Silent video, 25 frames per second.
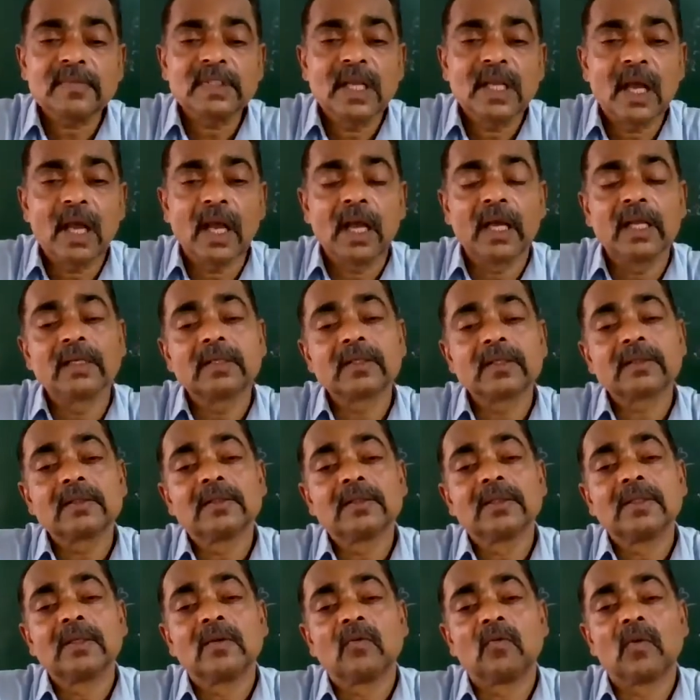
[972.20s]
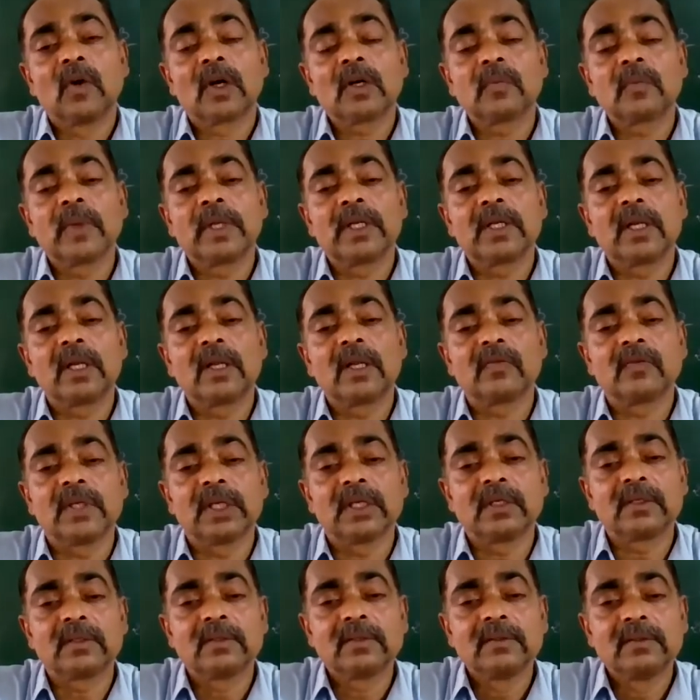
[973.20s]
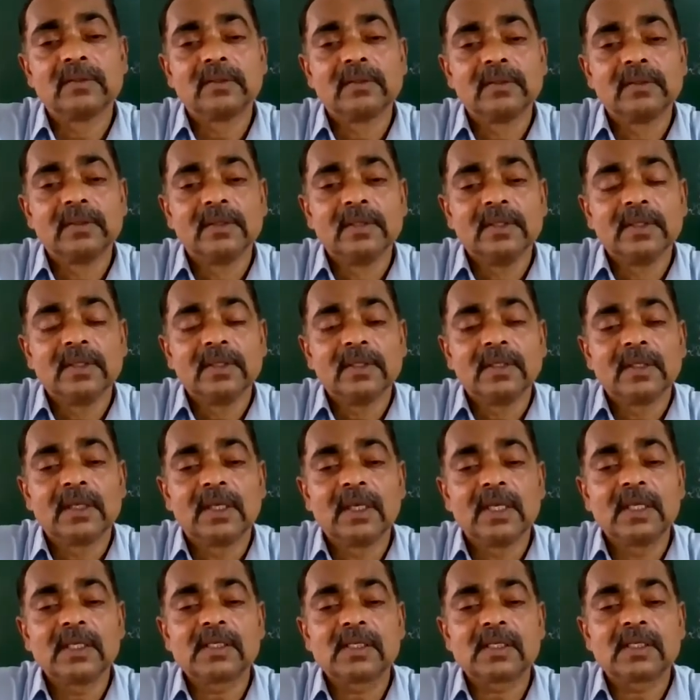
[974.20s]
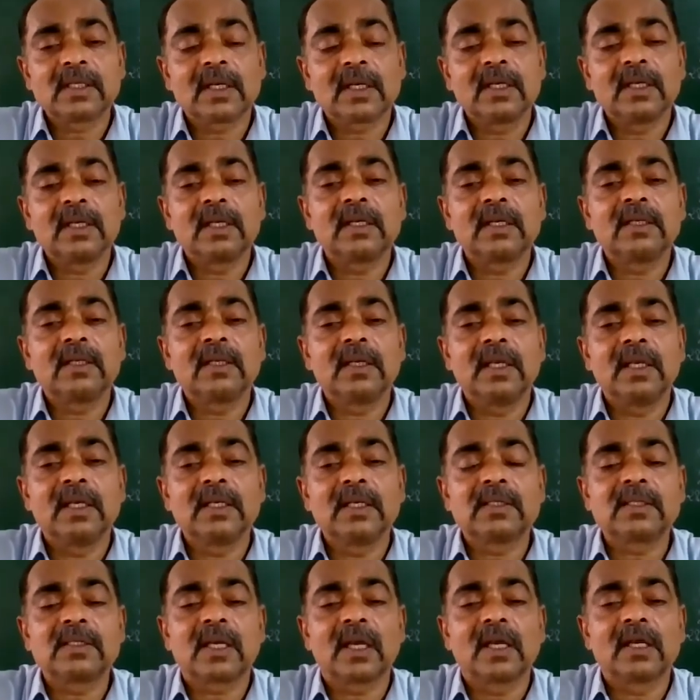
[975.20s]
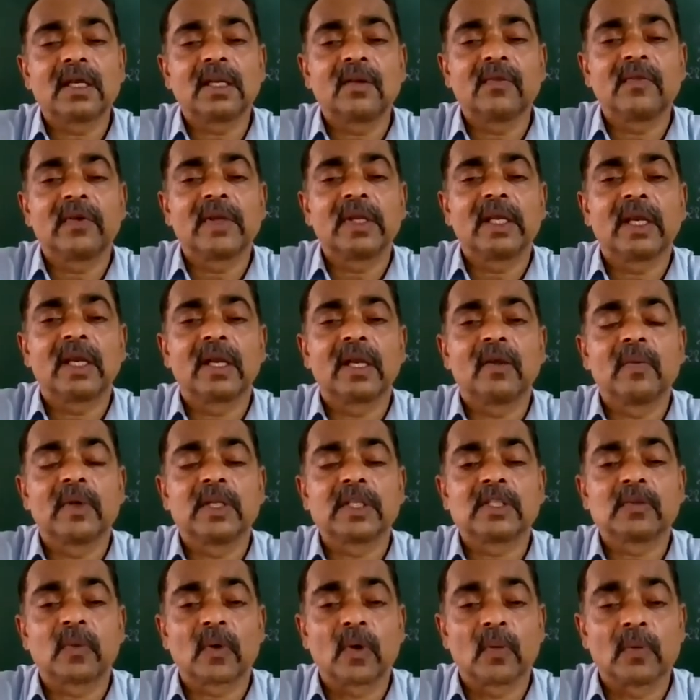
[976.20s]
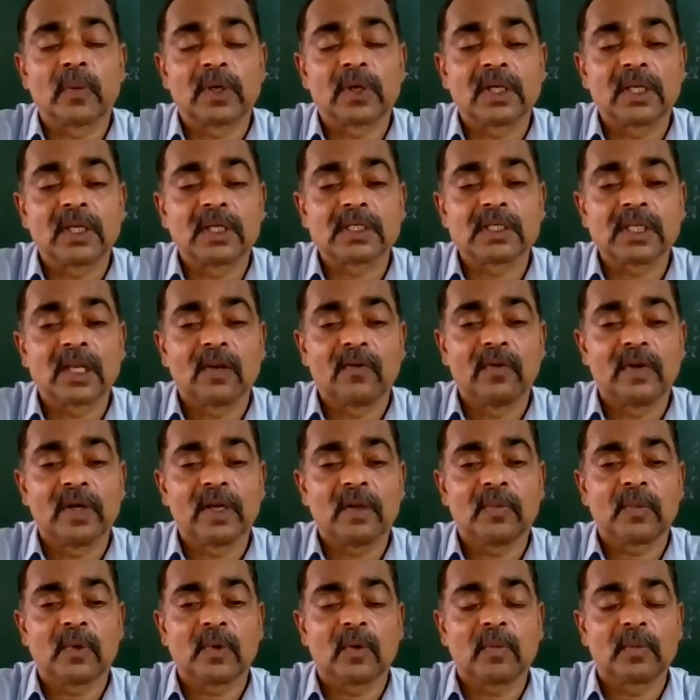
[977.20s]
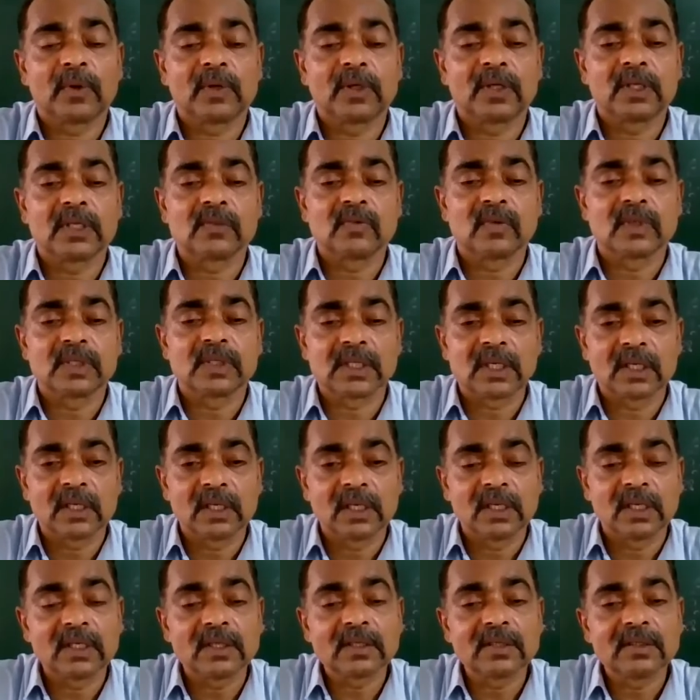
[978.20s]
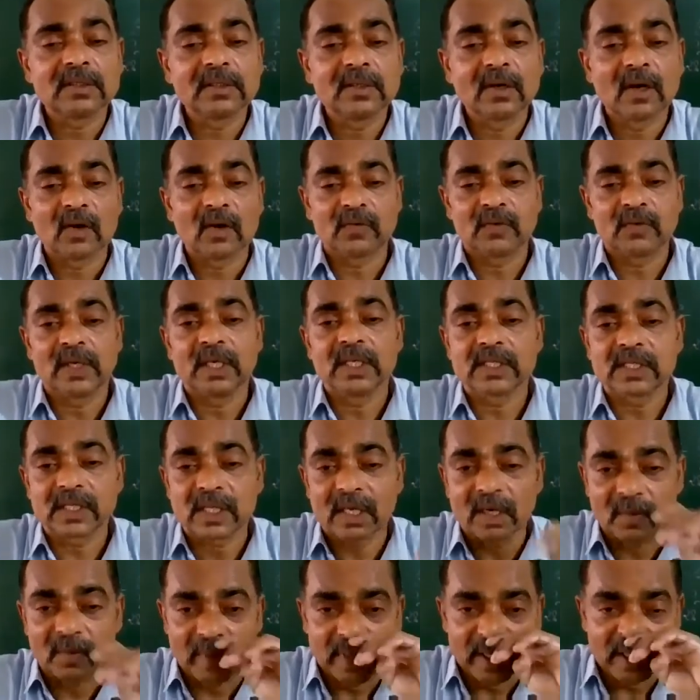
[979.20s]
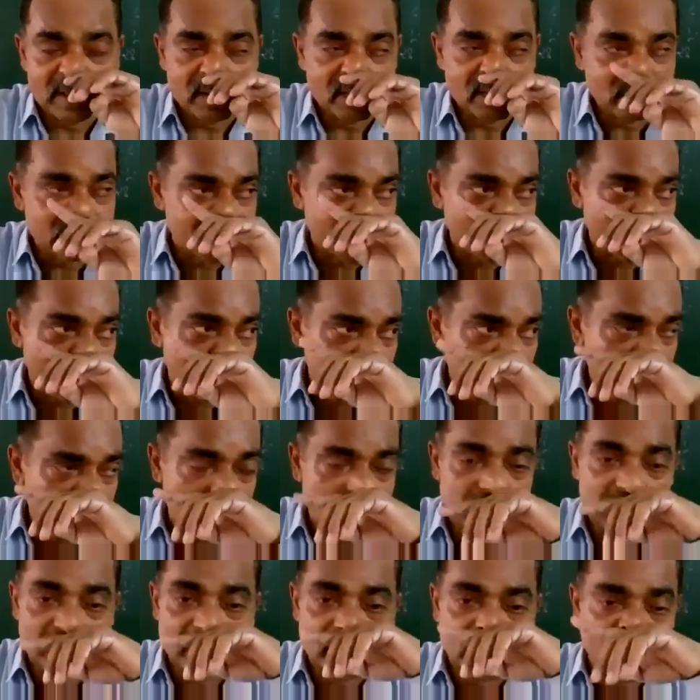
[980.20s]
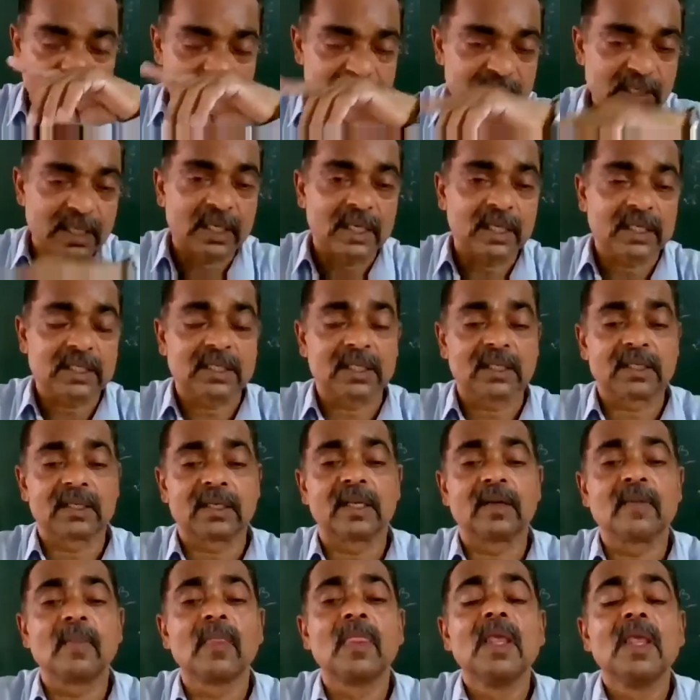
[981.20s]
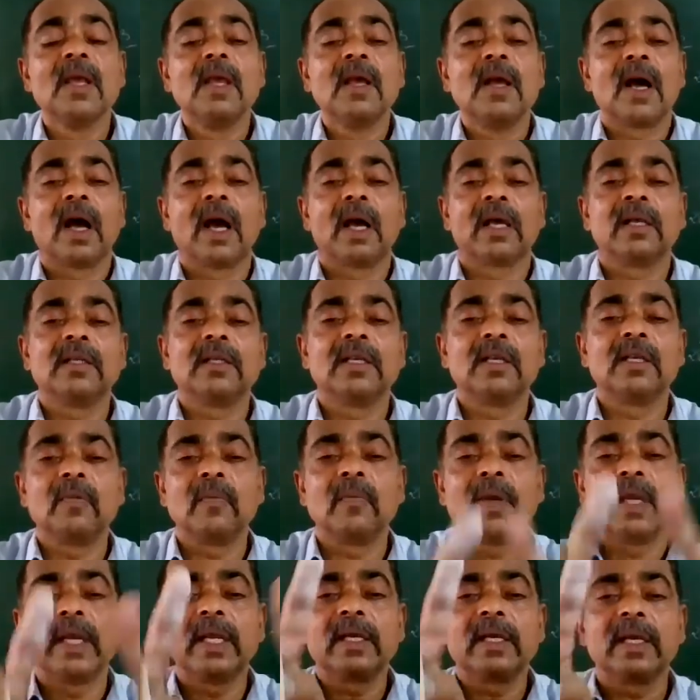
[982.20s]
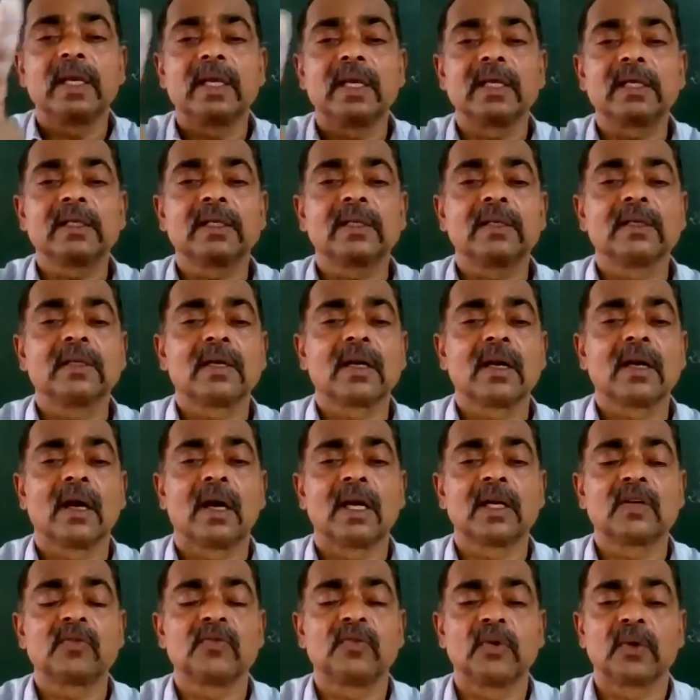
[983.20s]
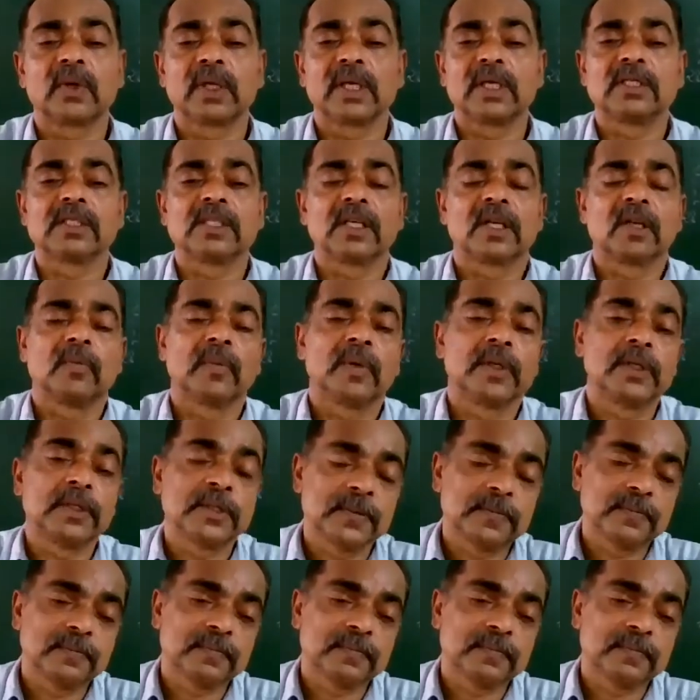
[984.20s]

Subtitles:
And what Mendeleev did, he studied each and every element's properties. Every properties was studied of each element with their atomic mass and etc. And he made a card for each element.